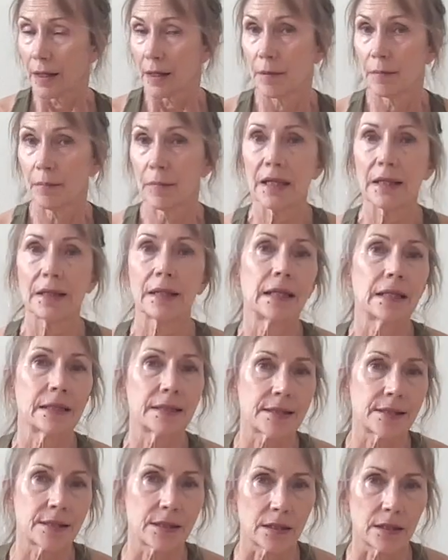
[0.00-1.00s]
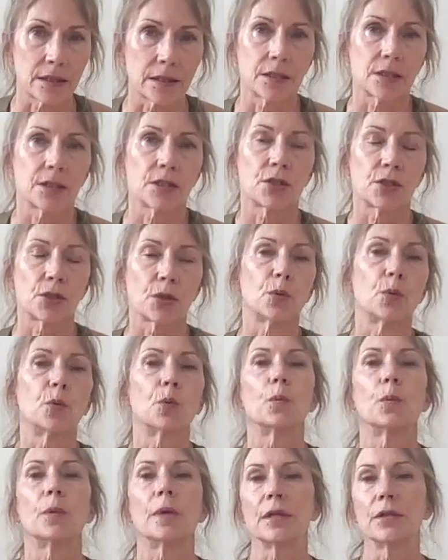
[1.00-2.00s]
But let's start. So
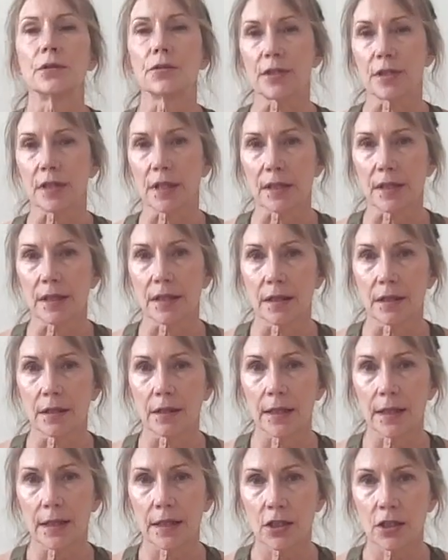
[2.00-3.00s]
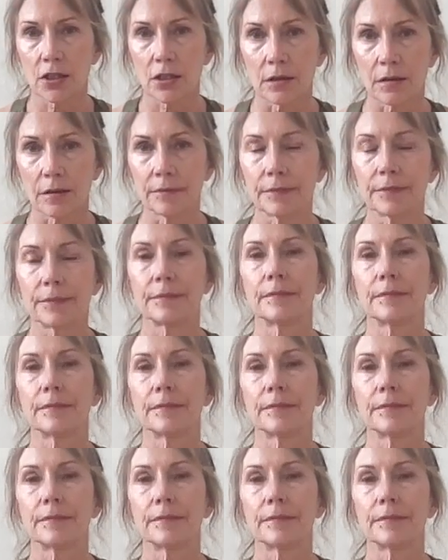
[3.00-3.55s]
when you start the inhalation,